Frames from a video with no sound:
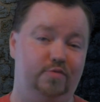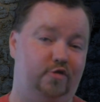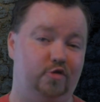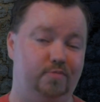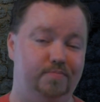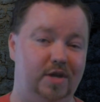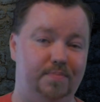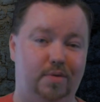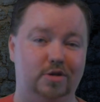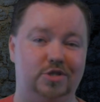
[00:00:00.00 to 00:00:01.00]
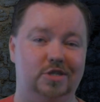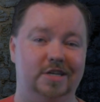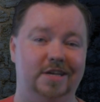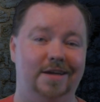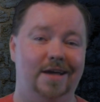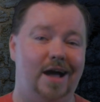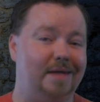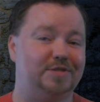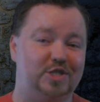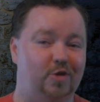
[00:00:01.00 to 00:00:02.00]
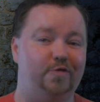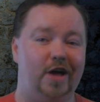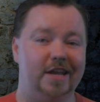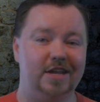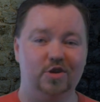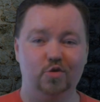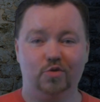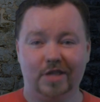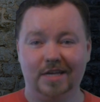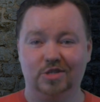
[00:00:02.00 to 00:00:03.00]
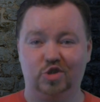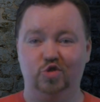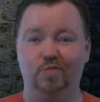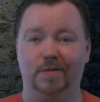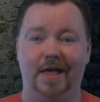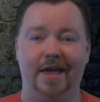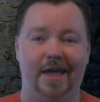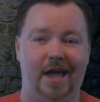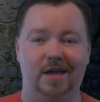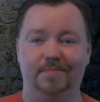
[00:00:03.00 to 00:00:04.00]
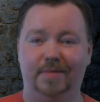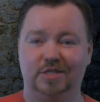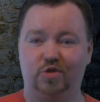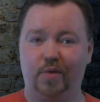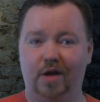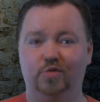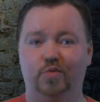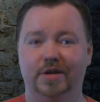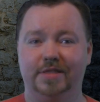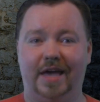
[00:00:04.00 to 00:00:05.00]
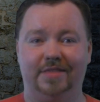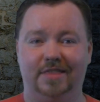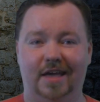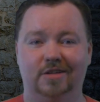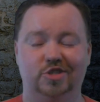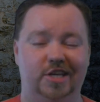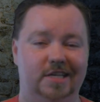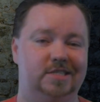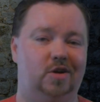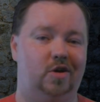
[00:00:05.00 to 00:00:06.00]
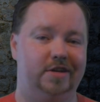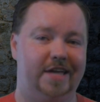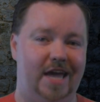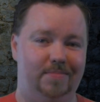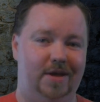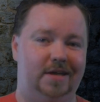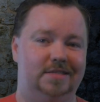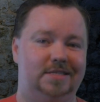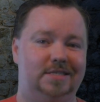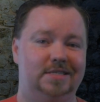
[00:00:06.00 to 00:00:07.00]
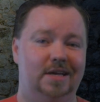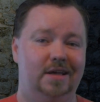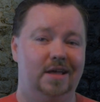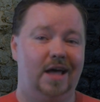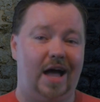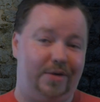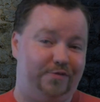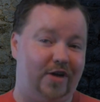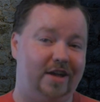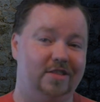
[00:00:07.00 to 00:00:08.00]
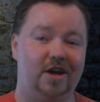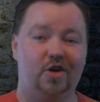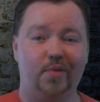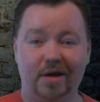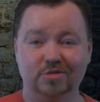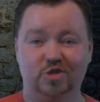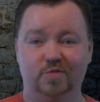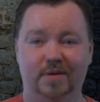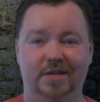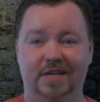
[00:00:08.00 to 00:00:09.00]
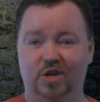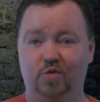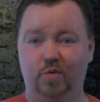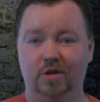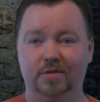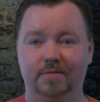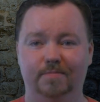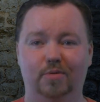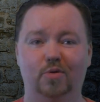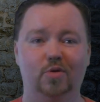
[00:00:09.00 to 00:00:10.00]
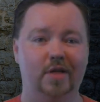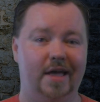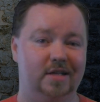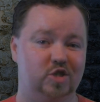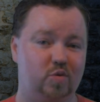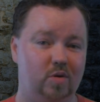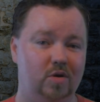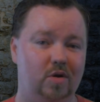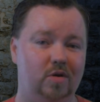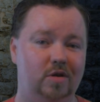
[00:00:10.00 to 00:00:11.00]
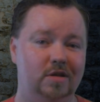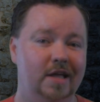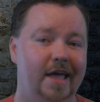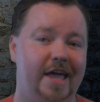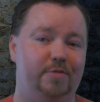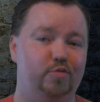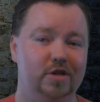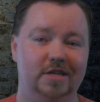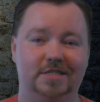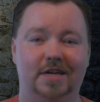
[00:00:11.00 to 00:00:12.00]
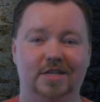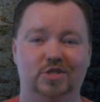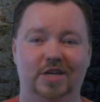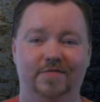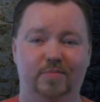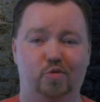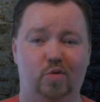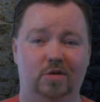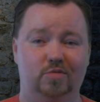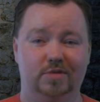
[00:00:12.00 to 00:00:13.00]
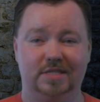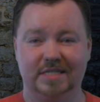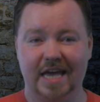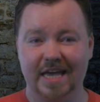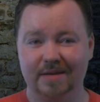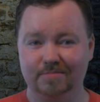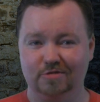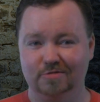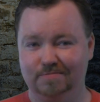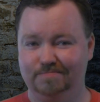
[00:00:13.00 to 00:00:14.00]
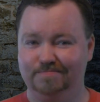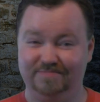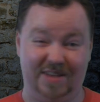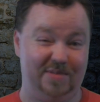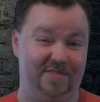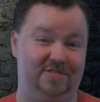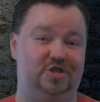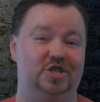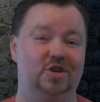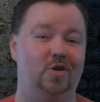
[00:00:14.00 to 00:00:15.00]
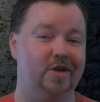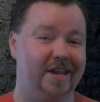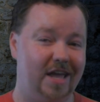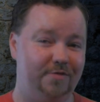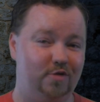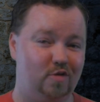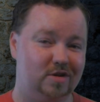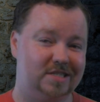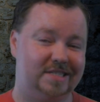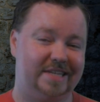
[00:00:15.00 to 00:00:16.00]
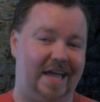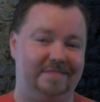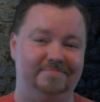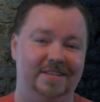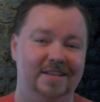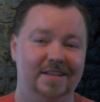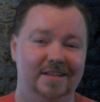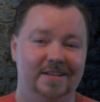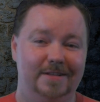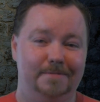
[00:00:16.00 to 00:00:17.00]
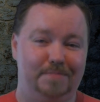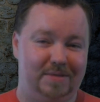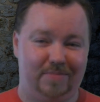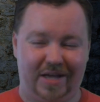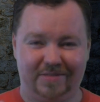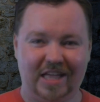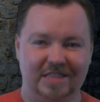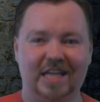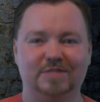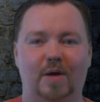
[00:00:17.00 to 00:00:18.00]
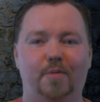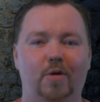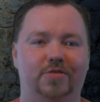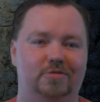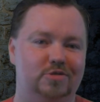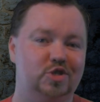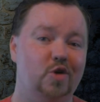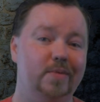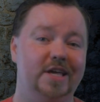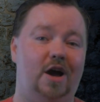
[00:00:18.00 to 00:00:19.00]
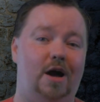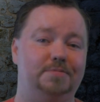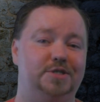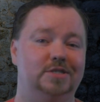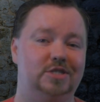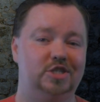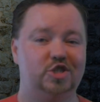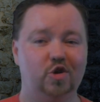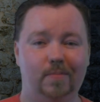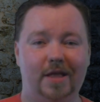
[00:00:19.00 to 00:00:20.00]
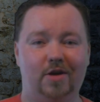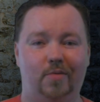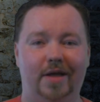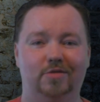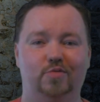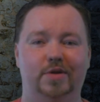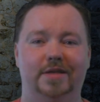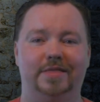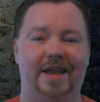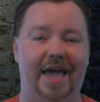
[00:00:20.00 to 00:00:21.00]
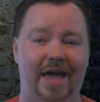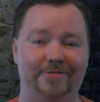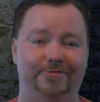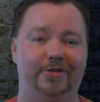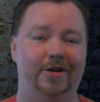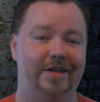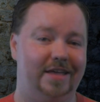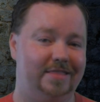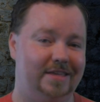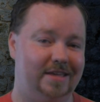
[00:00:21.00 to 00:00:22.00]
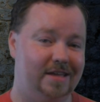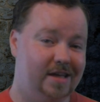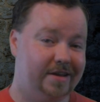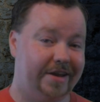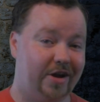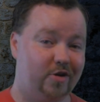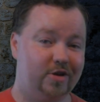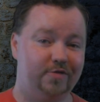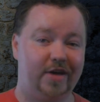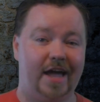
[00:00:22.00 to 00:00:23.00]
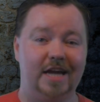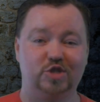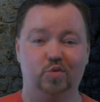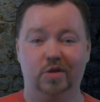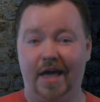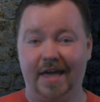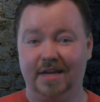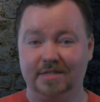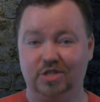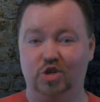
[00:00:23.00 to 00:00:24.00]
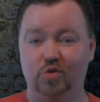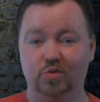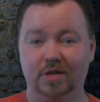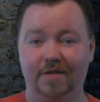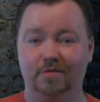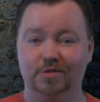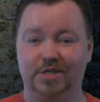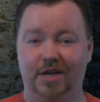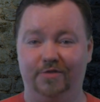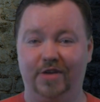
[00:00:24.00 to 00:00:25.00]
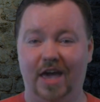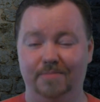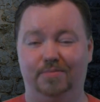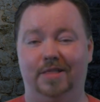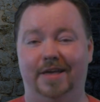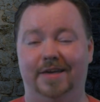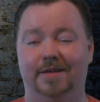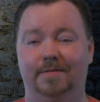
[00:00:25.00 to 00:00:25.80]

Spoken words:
for me personally, I'm still finding new things to play and mess around with at the LGS on game nights. I finally got around to building Gwenpool and Squirrel Girl, and I'm really excited to give them a world with Sam, or maybe even She-Hulk and A-Force. But like that's my point. There are so many options to still play around with and have fun at the narrative, casual, and toon levels of gameplay.